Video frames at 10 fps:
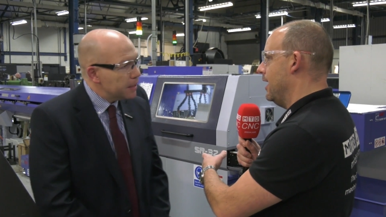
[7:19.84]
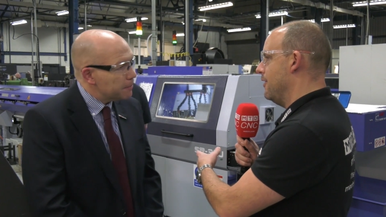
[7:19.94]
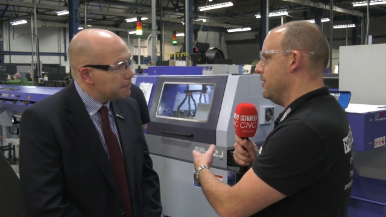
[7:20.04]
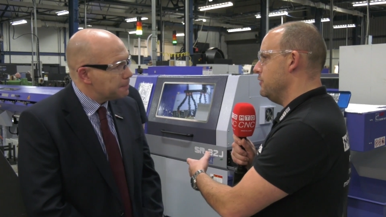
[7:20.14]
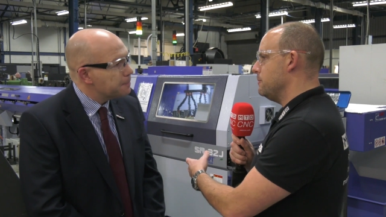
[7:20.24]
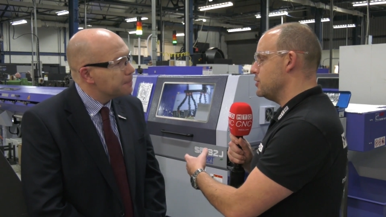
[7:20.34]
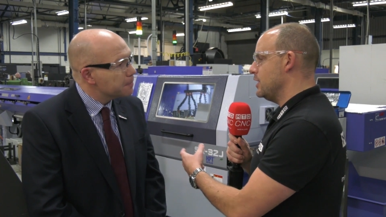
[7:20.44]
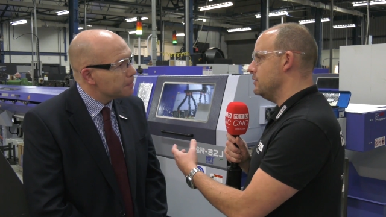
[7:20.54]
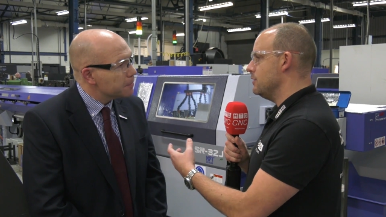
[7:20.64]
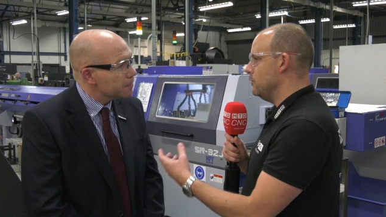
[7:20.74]
Speaker 1: uh, these
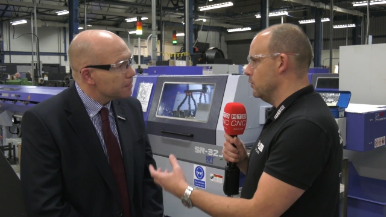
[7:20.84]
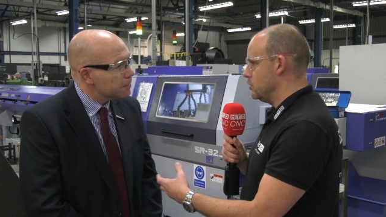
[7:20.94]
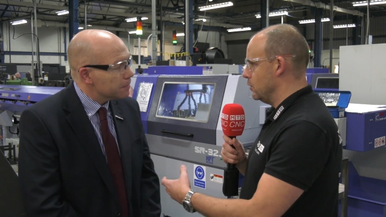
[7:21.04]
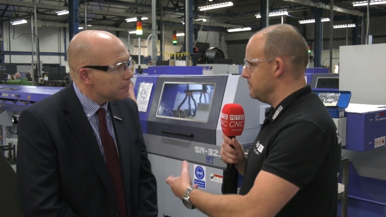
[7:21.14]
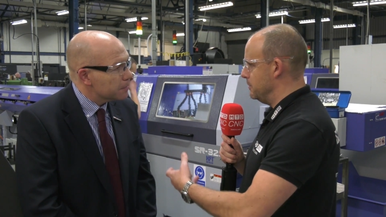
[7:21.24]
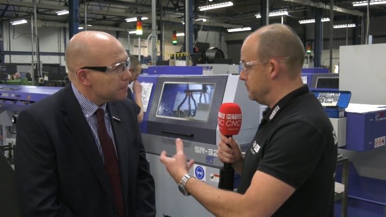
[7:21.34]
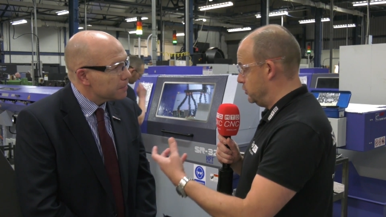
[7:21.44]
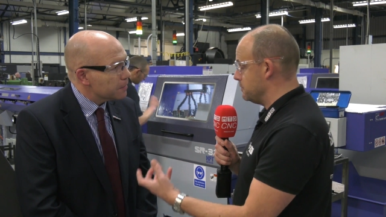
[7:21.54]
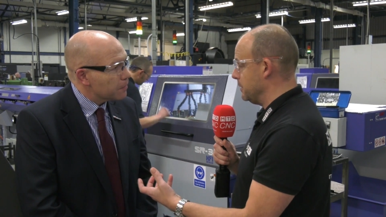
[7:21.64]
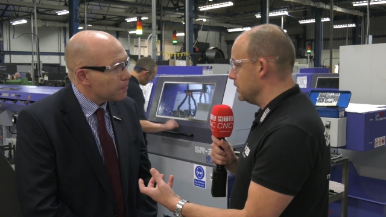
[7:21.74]
machines of your choice
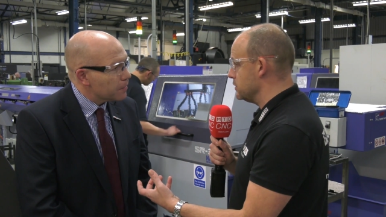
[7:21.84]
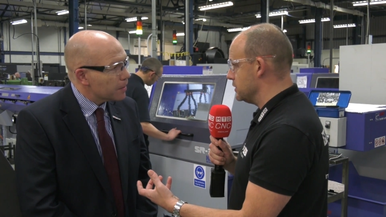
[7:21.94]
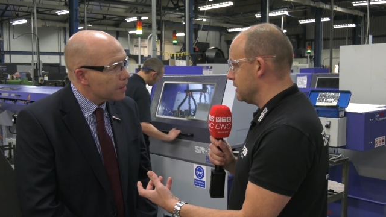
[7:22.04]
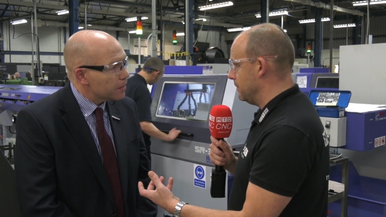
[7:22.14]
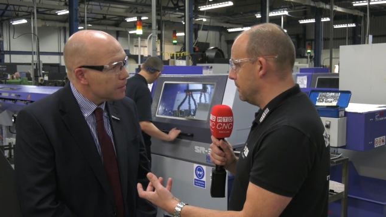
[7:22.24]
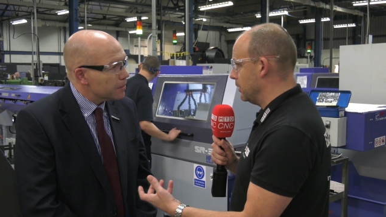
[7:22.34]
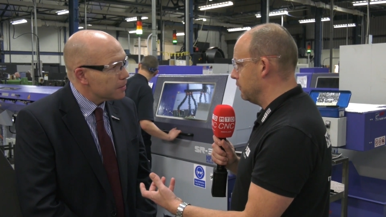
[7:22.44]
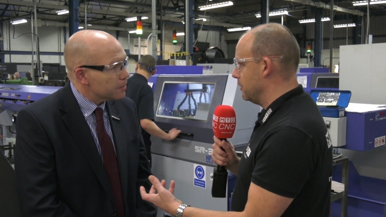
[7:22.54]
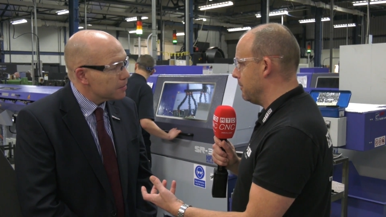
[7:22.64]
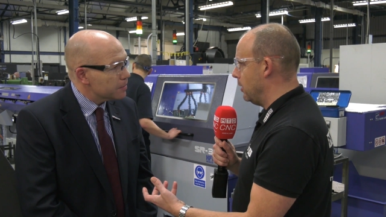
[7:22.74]
just because of simply because
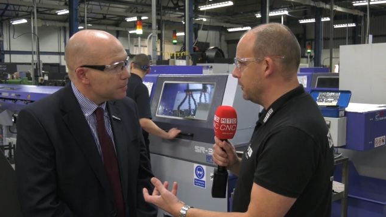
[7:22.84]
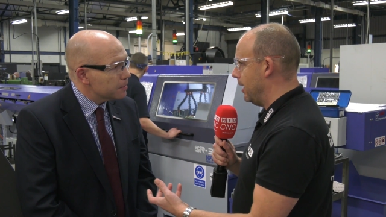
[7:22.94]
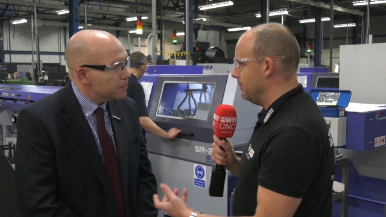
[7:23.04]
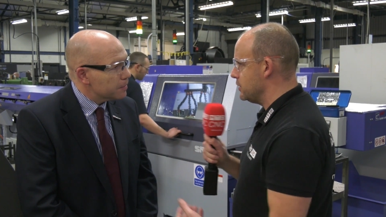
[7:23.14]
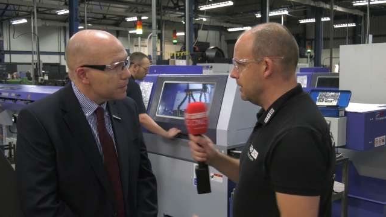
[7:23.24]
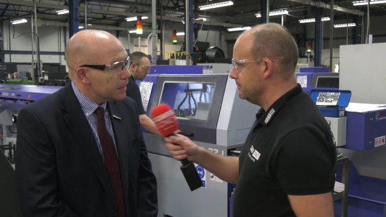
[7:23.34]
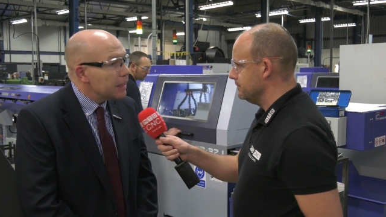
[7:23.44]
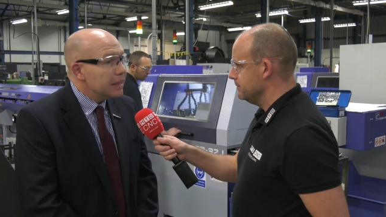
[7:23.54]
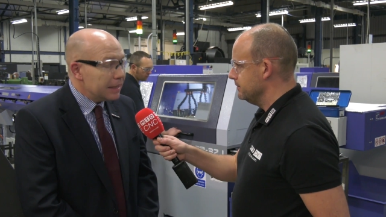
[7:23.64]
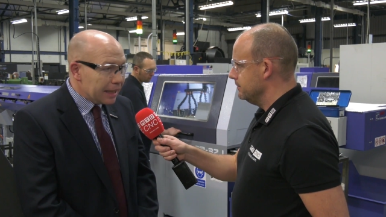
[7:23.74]
of the bar diameter?
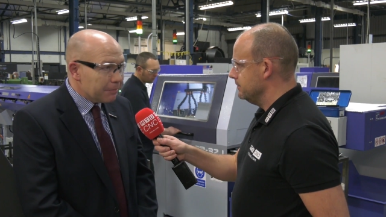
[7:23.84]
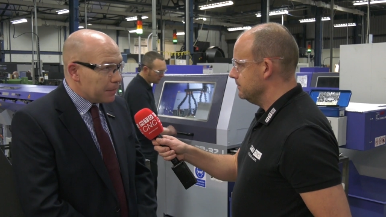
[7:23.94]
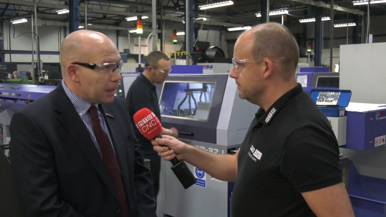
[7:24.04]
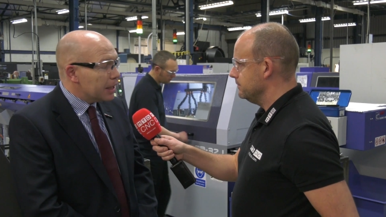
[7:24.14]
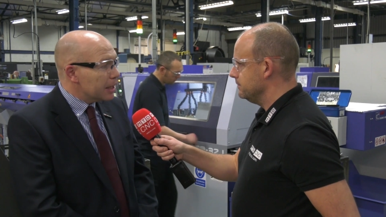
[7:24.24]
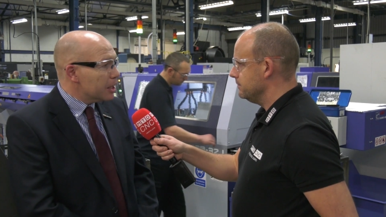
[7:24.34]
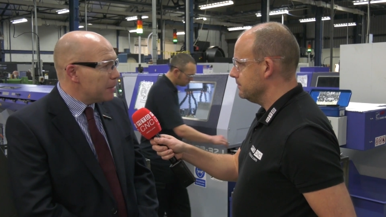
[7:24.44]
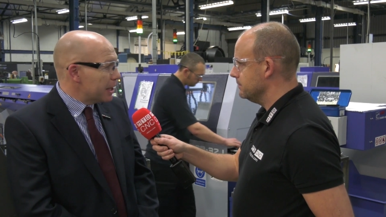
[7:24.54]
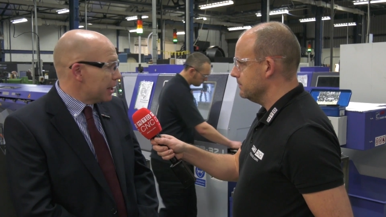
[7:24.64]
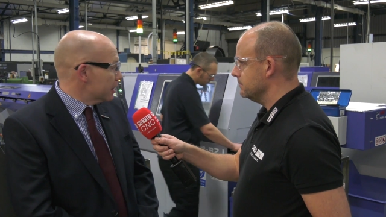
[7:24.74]
Speaker 2: Yep. um,
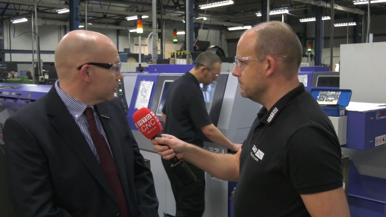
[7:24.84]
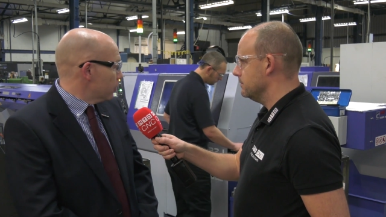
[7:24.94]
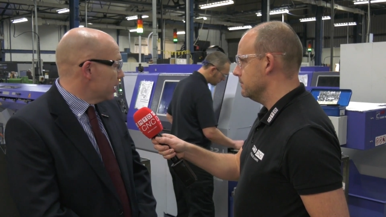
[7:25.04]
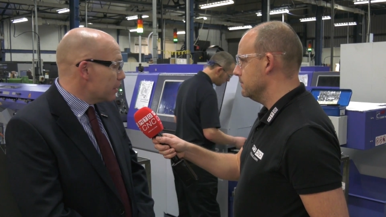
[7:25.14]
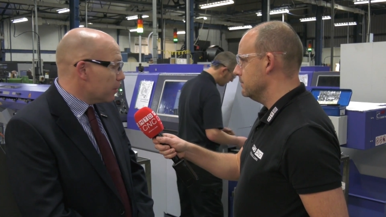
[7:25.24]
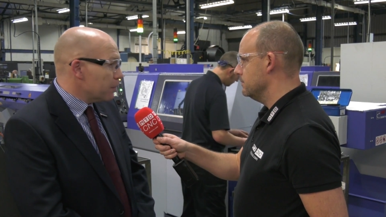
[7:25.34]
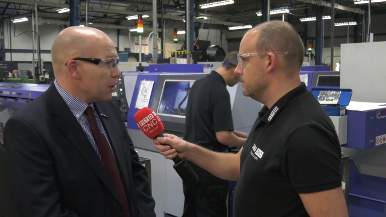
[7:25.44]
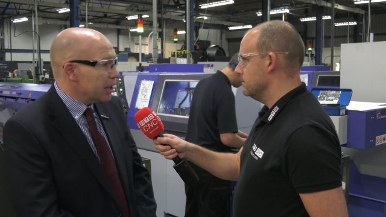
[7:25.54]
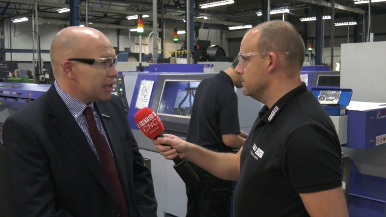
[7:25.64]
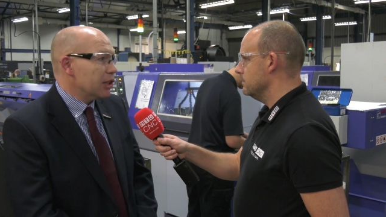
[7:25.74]
anything really above
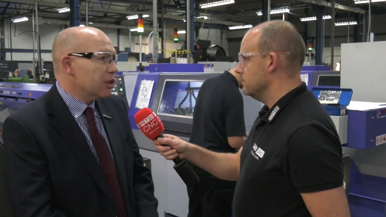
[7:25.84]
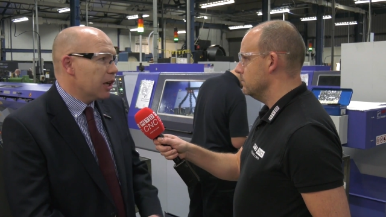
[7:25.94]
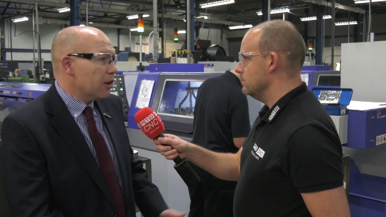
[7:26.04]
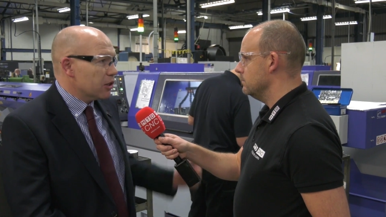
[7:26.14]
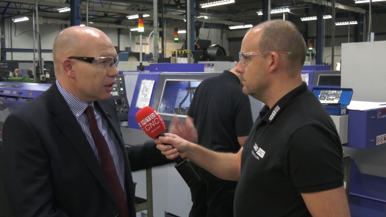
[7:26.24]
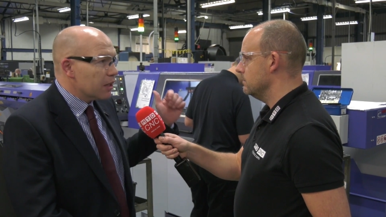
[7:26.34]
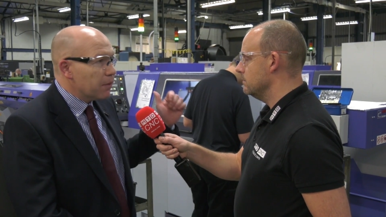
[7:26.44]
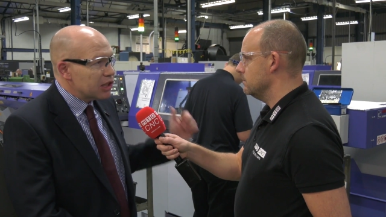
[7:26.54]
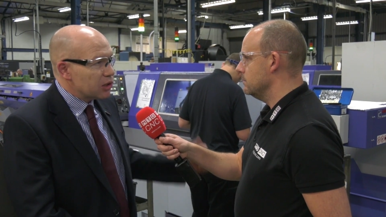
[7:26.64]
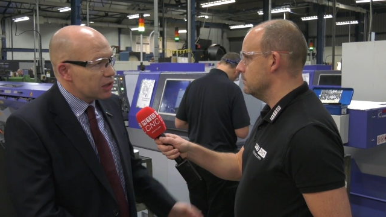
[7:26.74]
32 goes on the
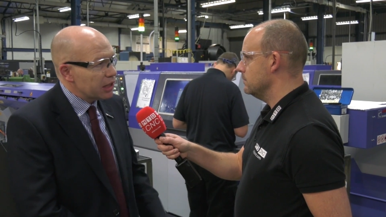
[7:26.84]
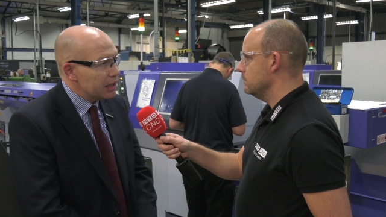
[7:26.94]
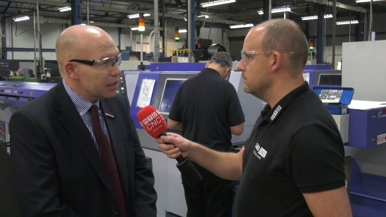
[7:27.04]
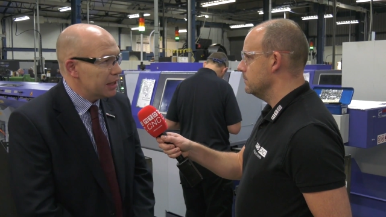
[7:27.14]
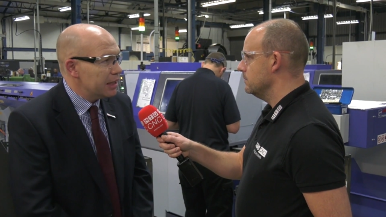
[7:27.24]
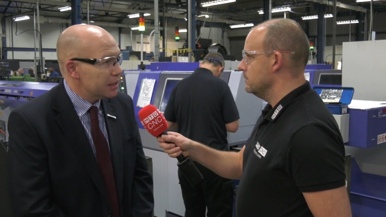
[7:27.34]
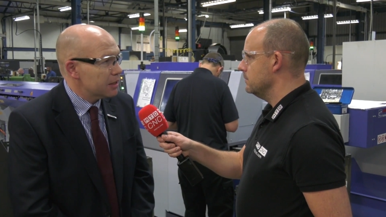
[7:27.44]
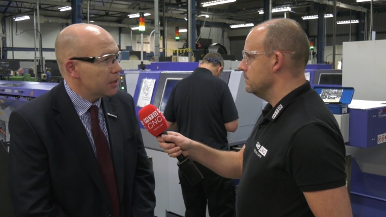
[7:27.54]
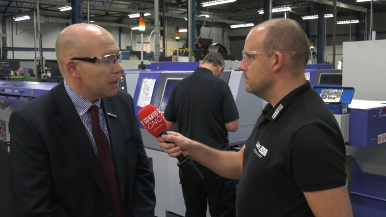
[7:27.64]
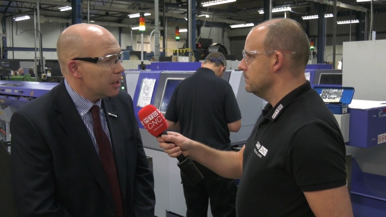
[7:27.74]
conventional
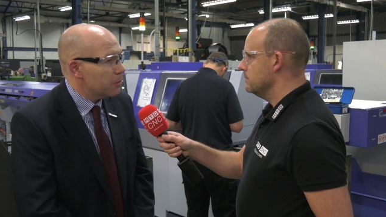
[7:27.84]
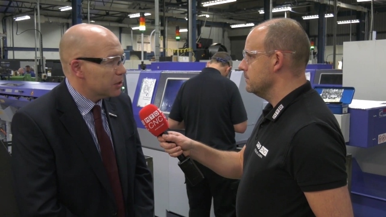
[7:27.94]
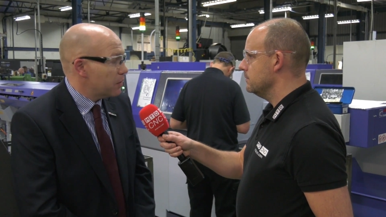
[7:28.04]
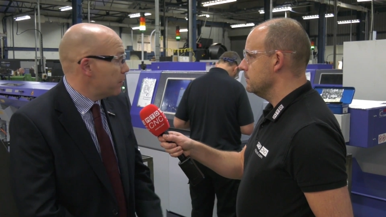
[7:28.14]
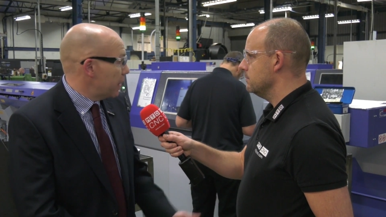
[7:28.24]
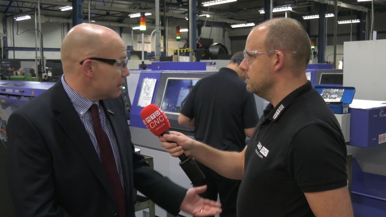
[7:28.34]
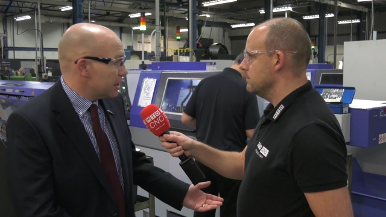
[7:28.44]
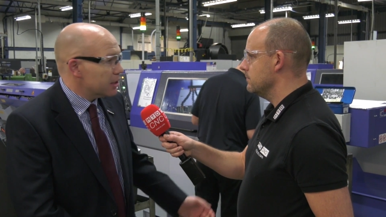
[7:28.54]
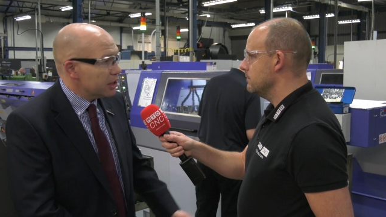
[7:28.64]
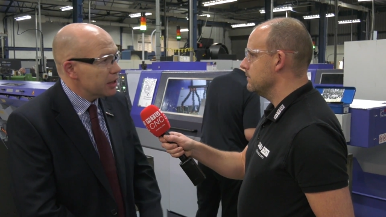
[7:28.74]
CNCs, uh, which we've invested
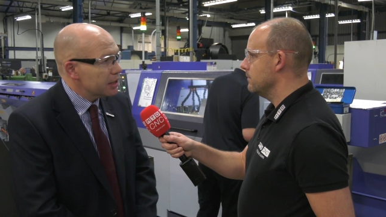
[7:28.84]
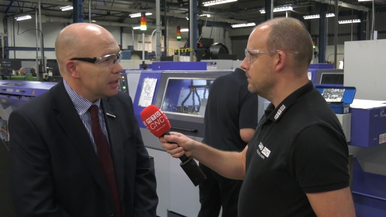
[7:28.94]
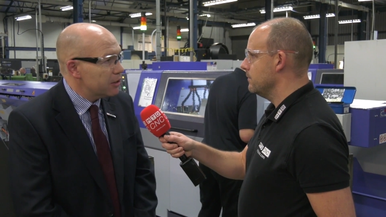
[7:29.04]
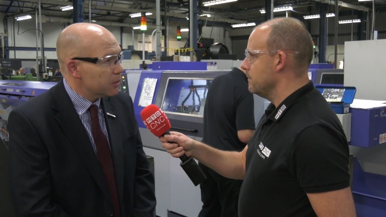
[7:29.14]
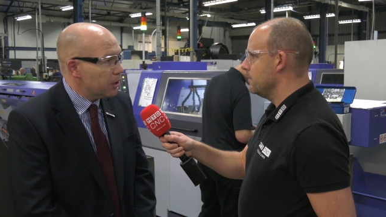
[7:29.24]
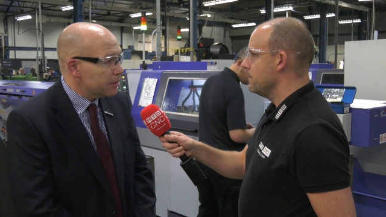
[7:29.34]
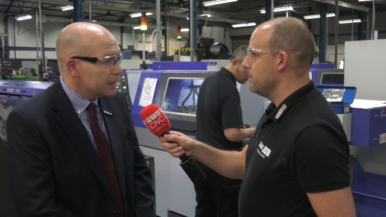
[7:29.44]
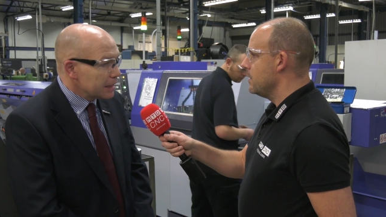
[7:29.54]
into this year as well.